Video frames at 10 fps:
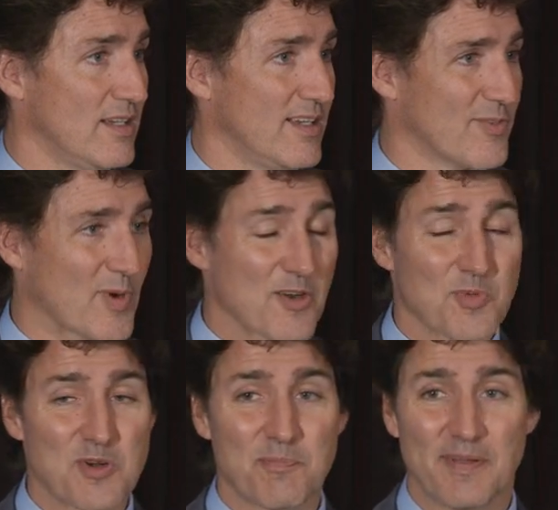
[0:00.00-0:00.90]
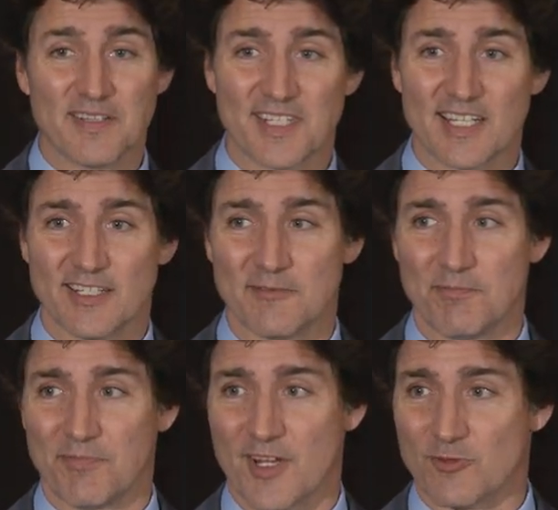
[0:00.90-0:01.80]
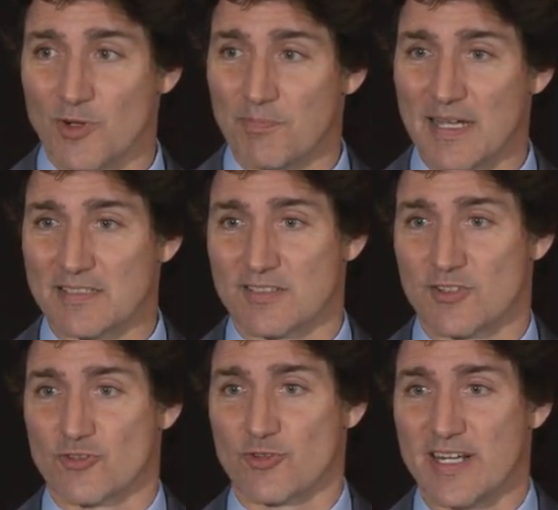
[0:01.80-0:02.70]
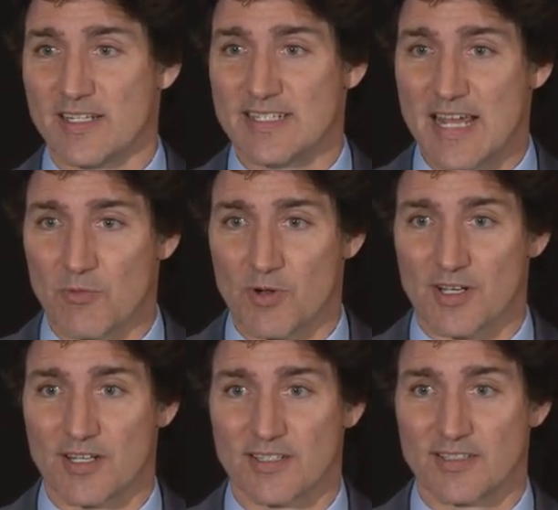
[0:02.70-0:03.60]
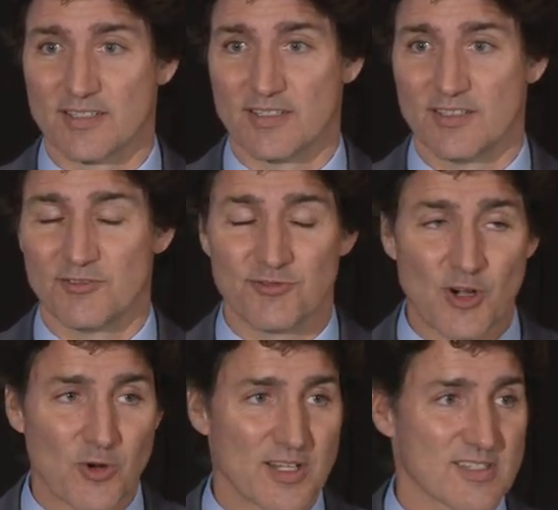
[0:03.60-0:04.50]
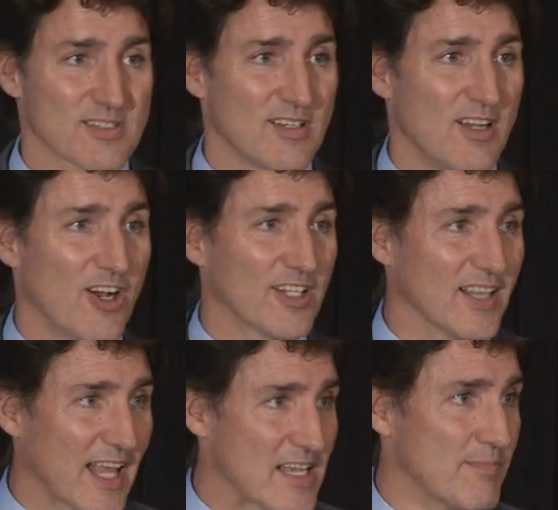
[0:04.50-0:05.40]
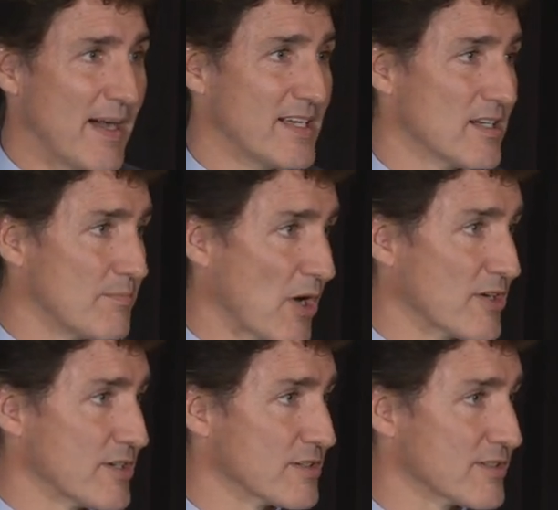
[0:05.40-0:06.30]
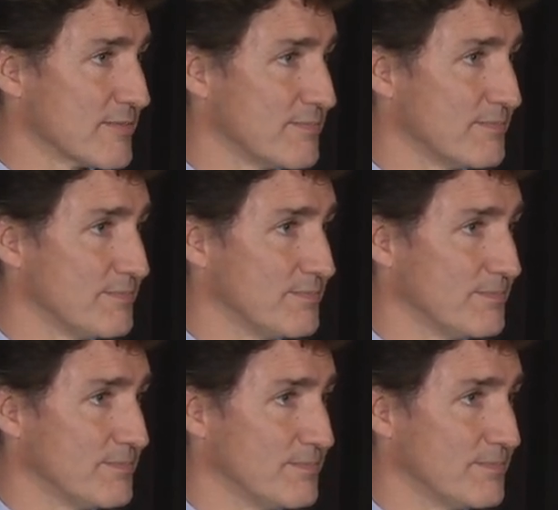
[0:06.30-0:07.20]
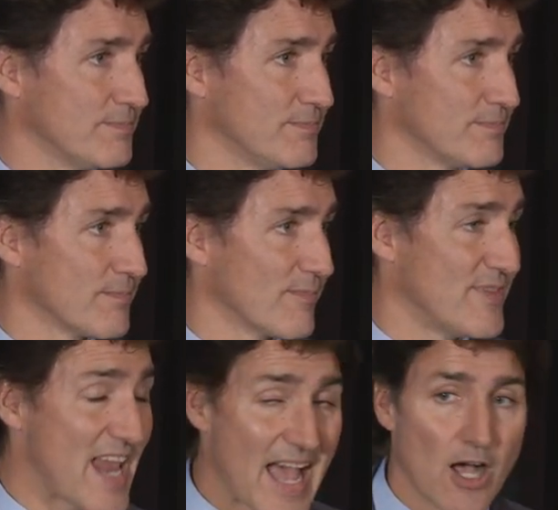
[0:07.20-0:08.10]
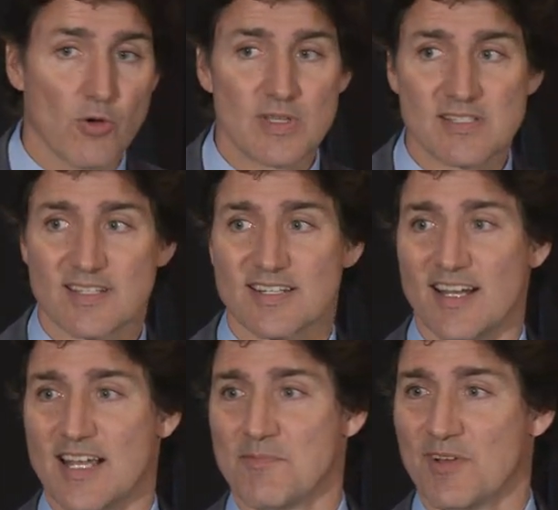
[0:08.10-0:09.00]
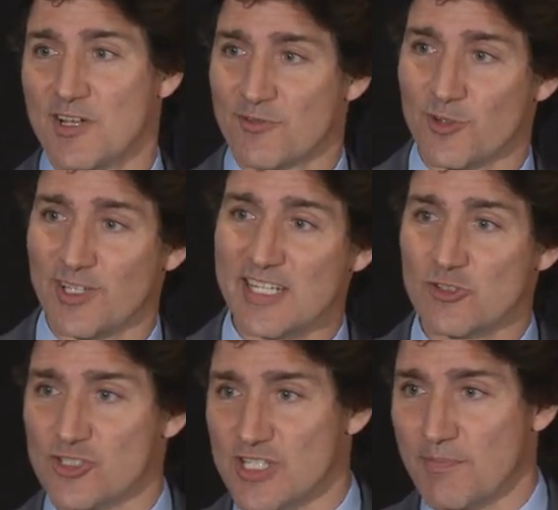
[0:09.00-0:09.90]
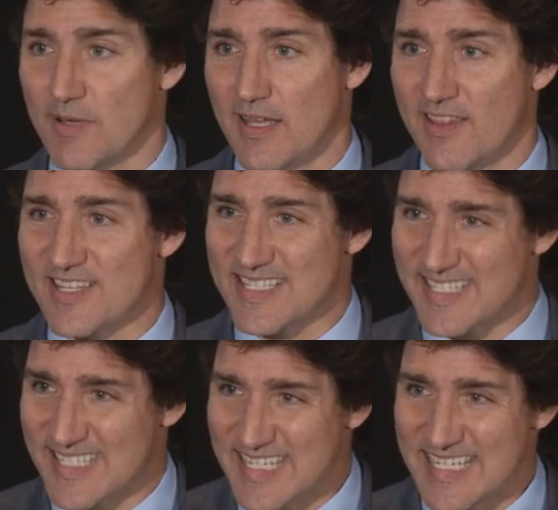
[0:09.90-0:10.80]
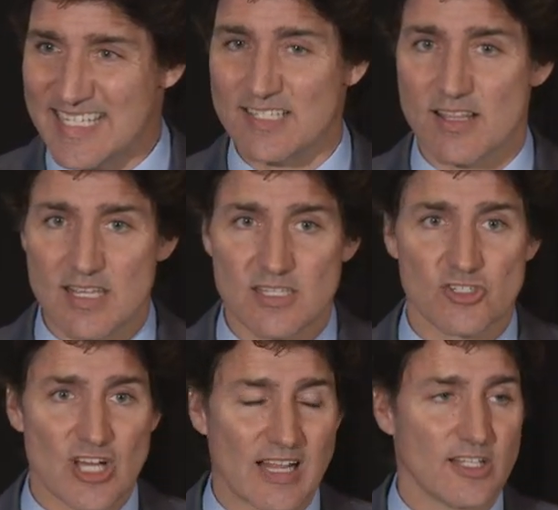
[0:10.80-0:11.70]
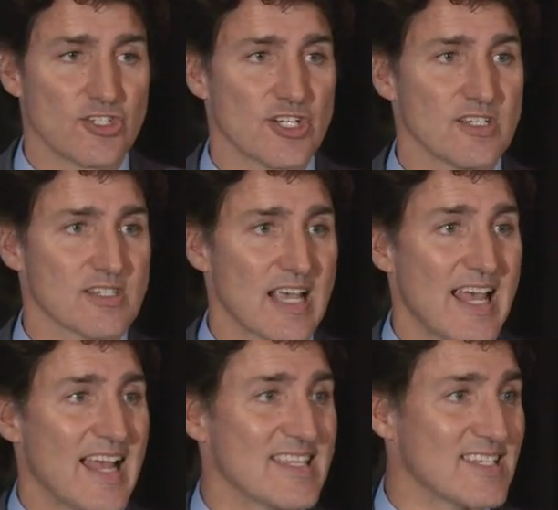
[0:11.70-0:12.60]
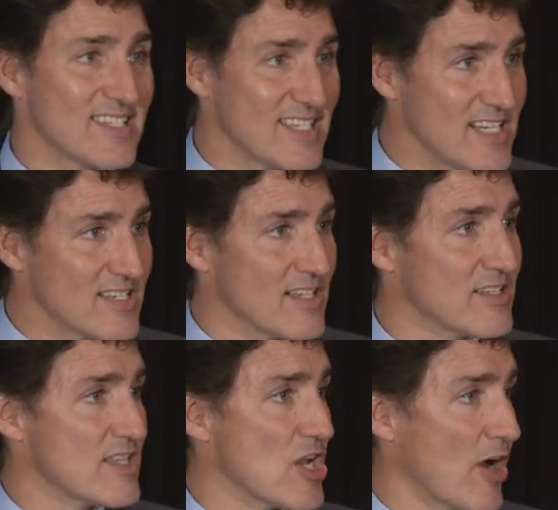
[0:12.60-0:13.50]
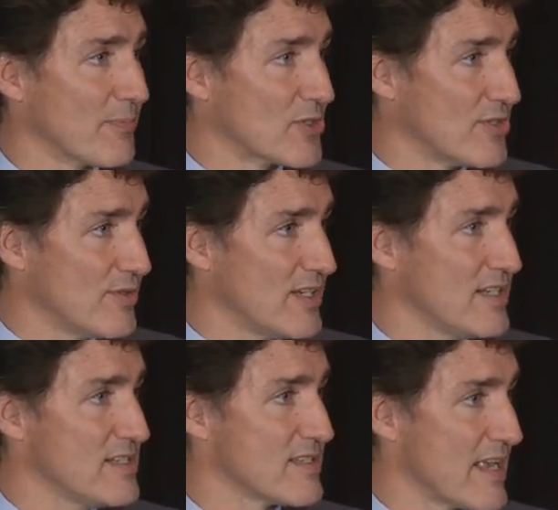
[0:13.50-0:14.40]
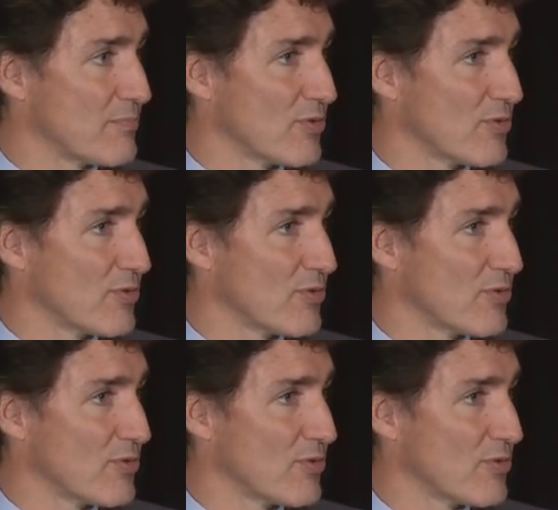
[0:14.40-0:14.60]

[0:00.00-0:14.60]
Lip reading: and where we're building a robust trade network focused on like-minded partners. Now is the time for leadership that sees these challenges and seizes the opportunities they